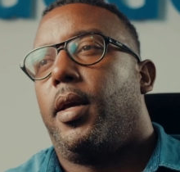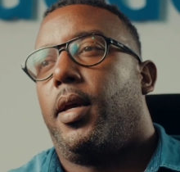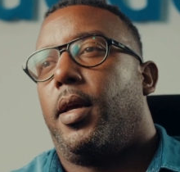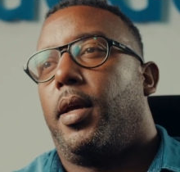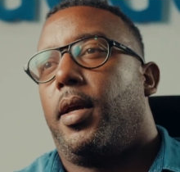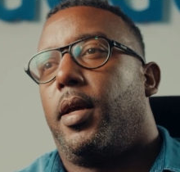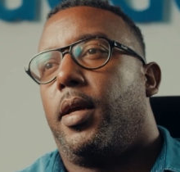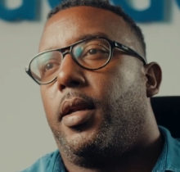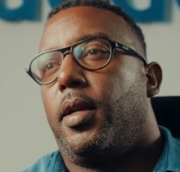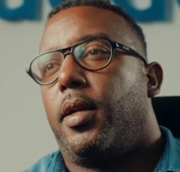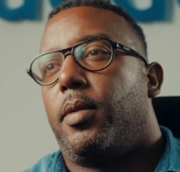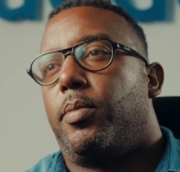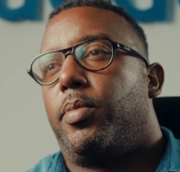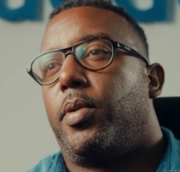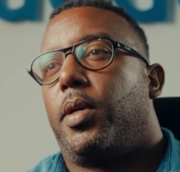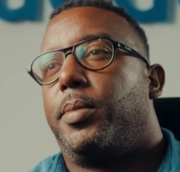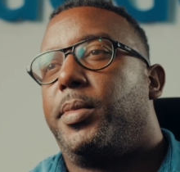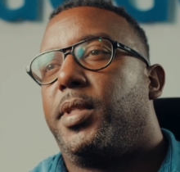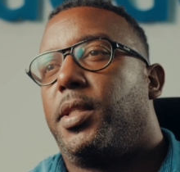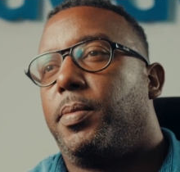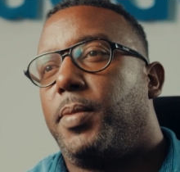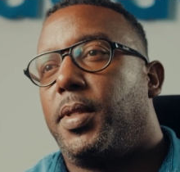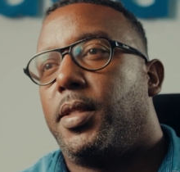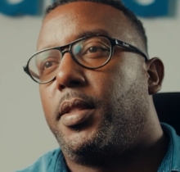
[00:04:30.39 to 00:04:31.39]
And I
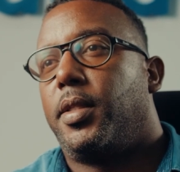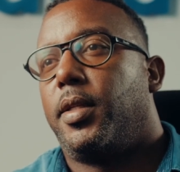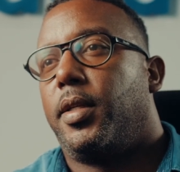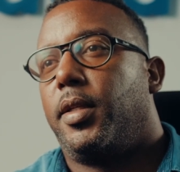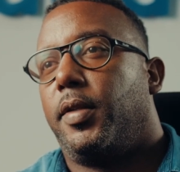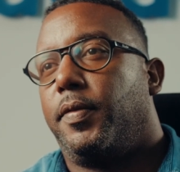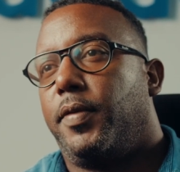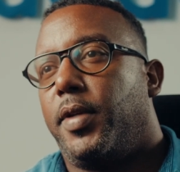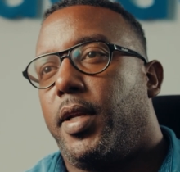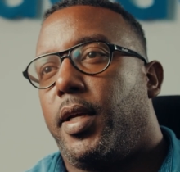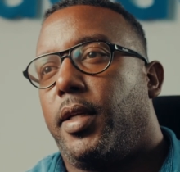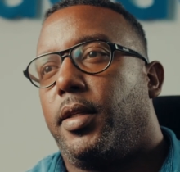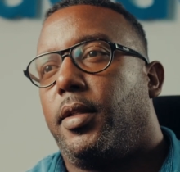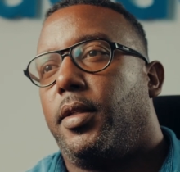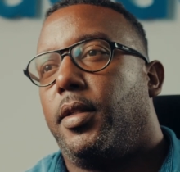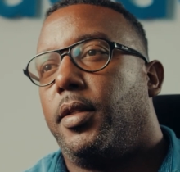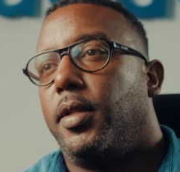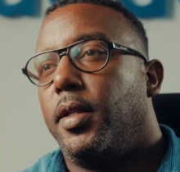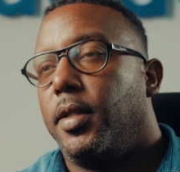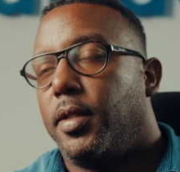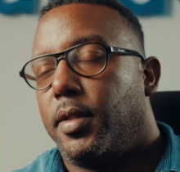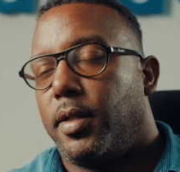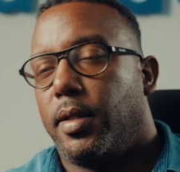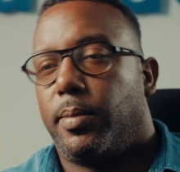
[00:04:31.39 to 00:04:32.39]
promised myself that the
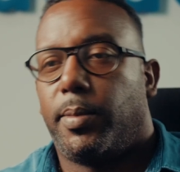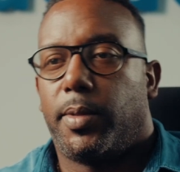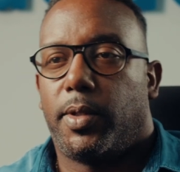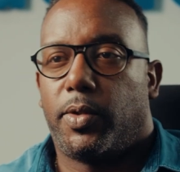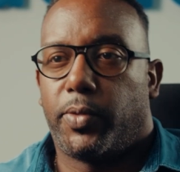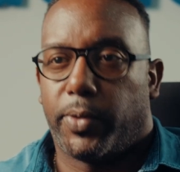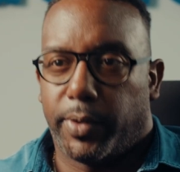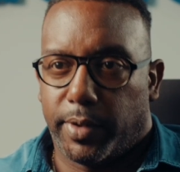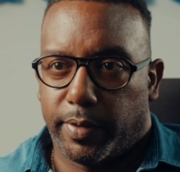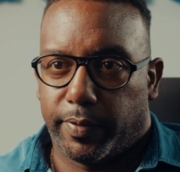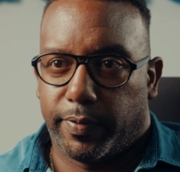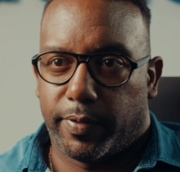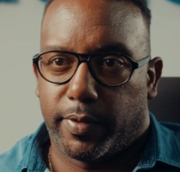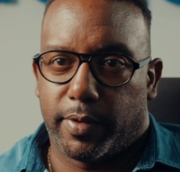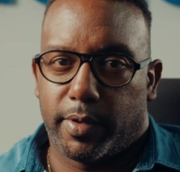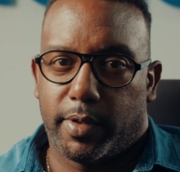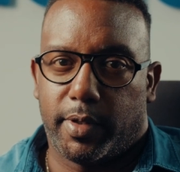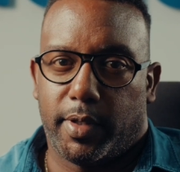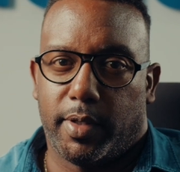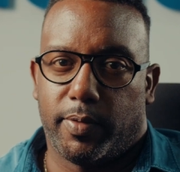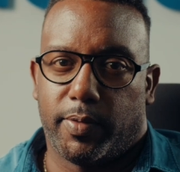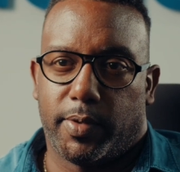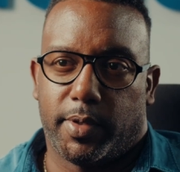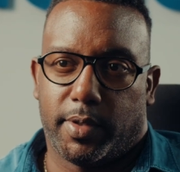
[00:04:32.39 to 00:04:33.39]
December
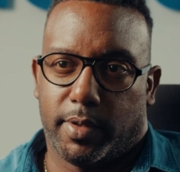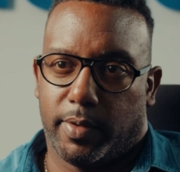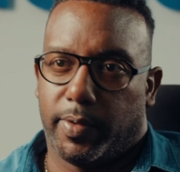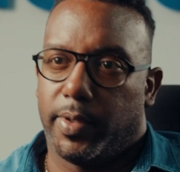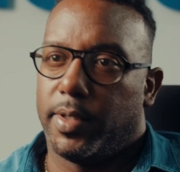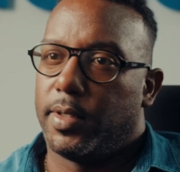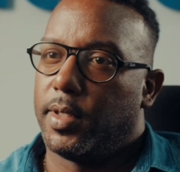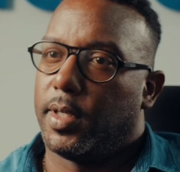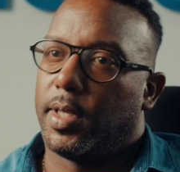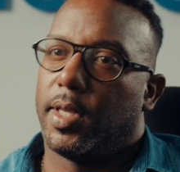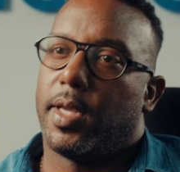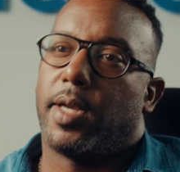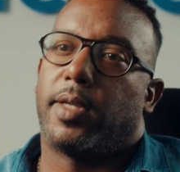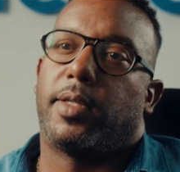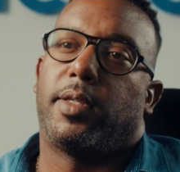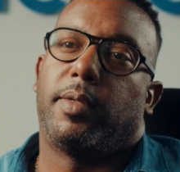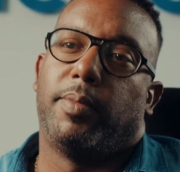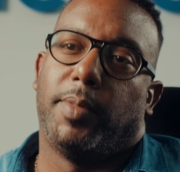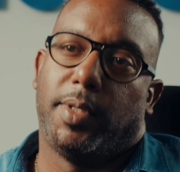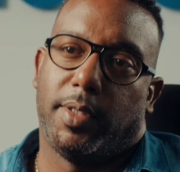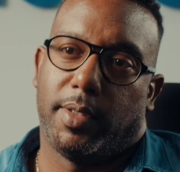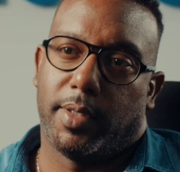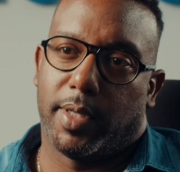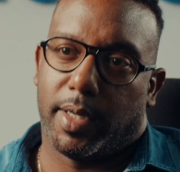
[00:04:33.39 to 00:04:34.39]
2014 was going to catch
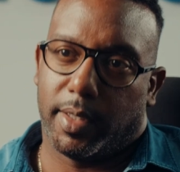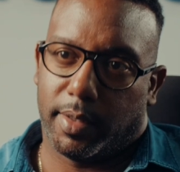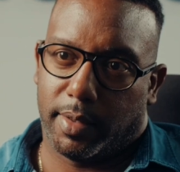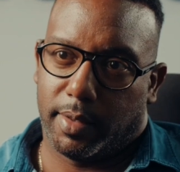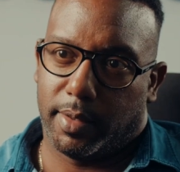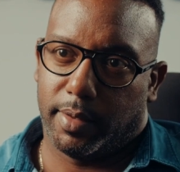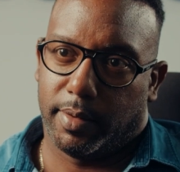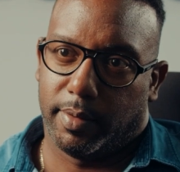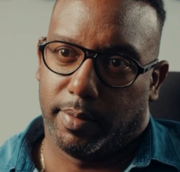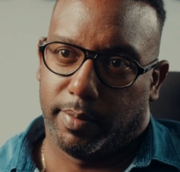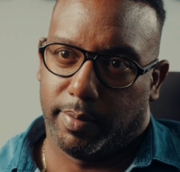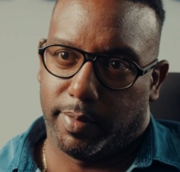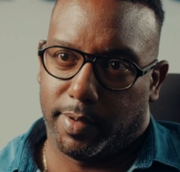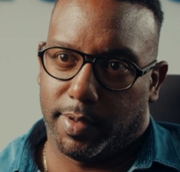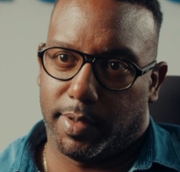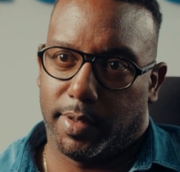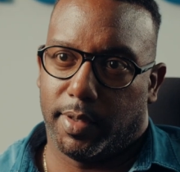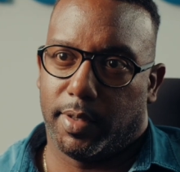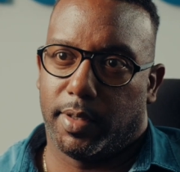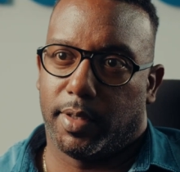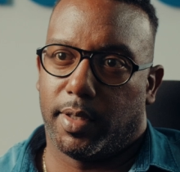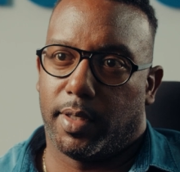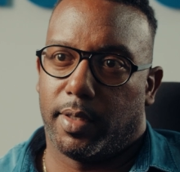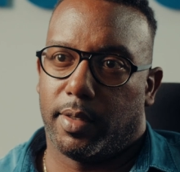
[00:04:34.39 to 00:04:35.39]
me in that
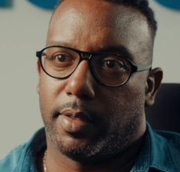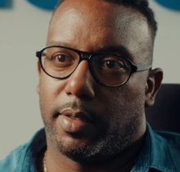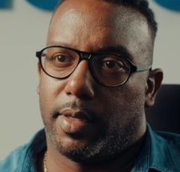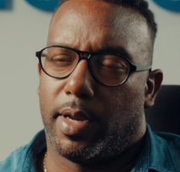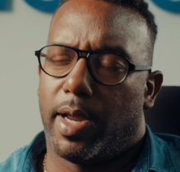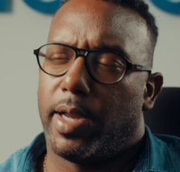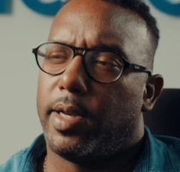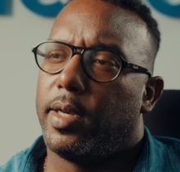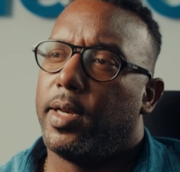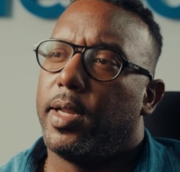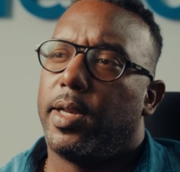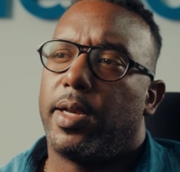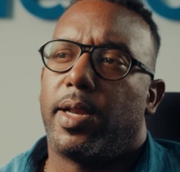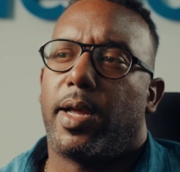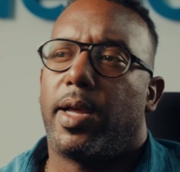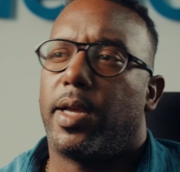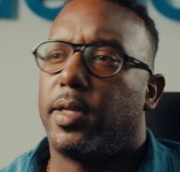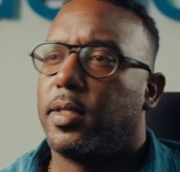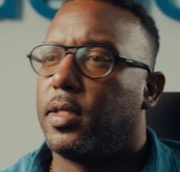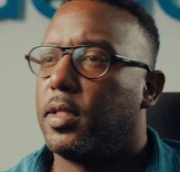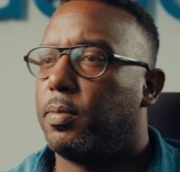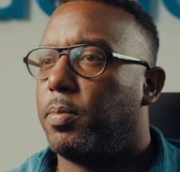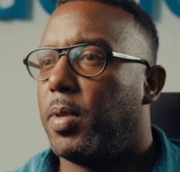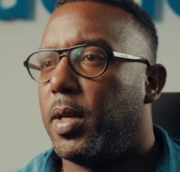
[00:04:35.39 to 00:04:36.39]
position. And then
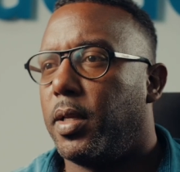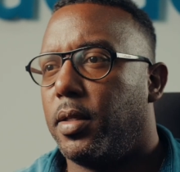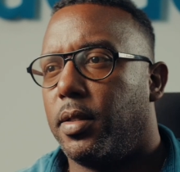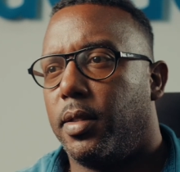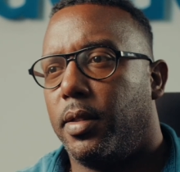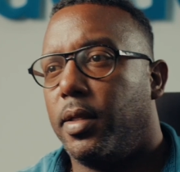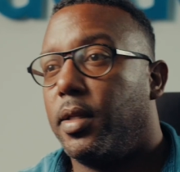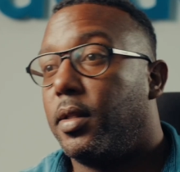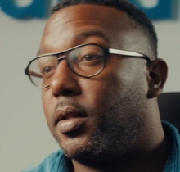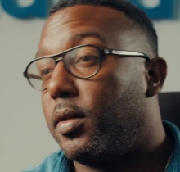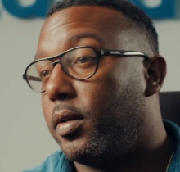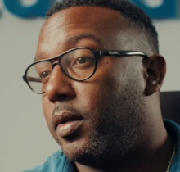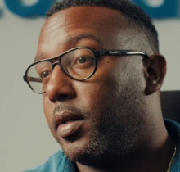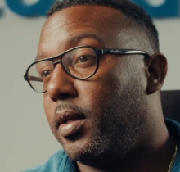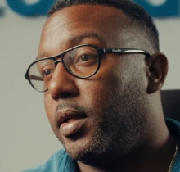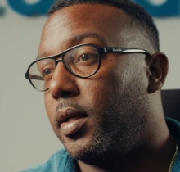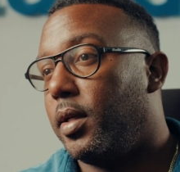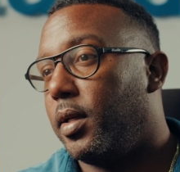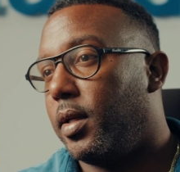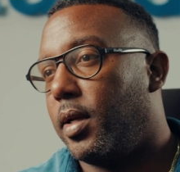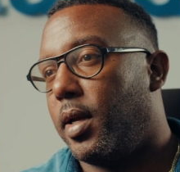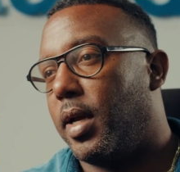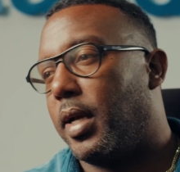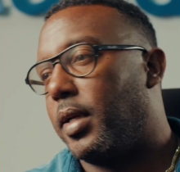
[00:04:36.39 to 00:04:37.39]
I
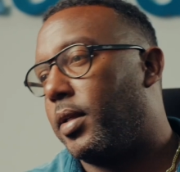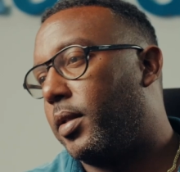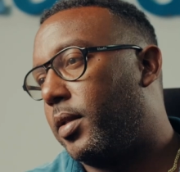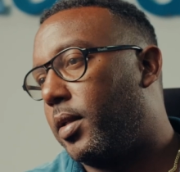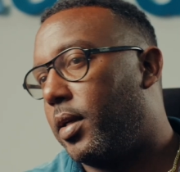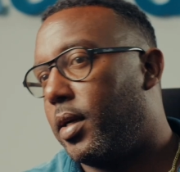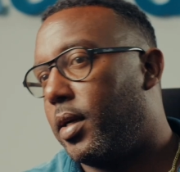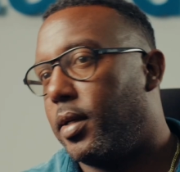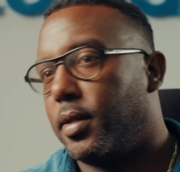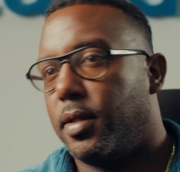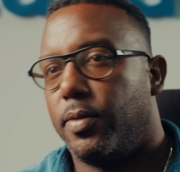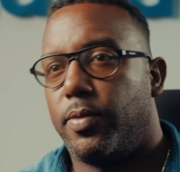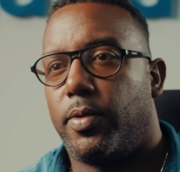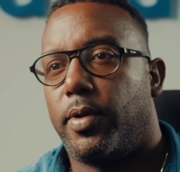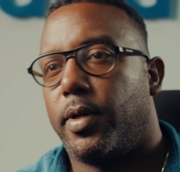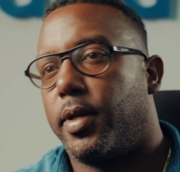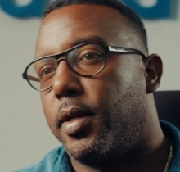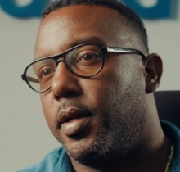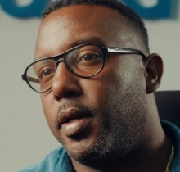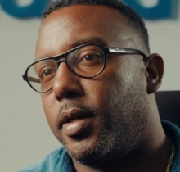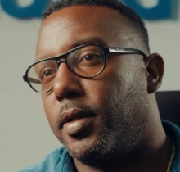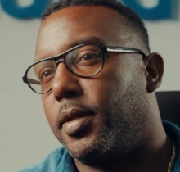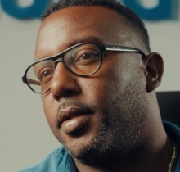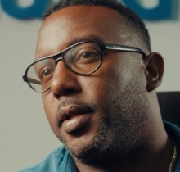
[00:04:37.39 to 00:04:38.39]
started
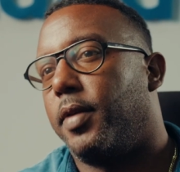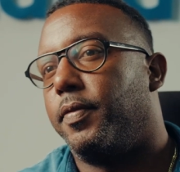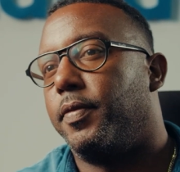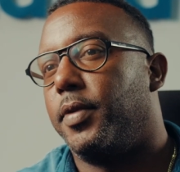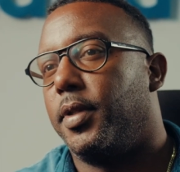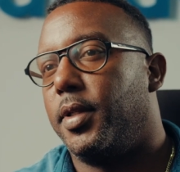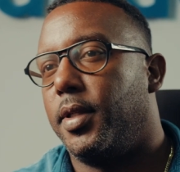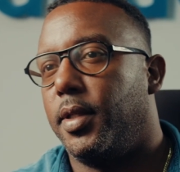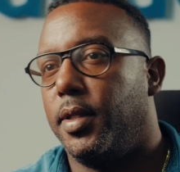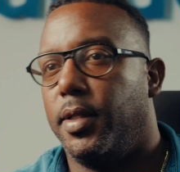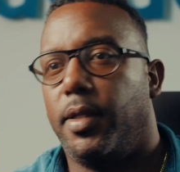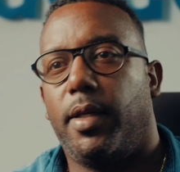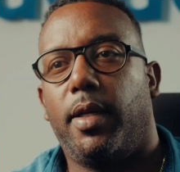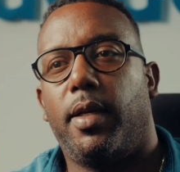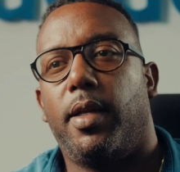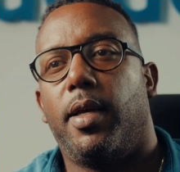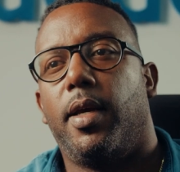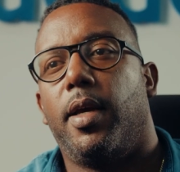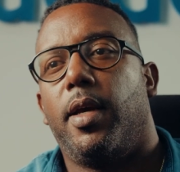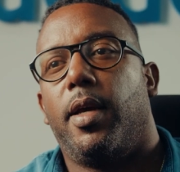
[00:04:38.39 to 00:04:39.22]
working at 17.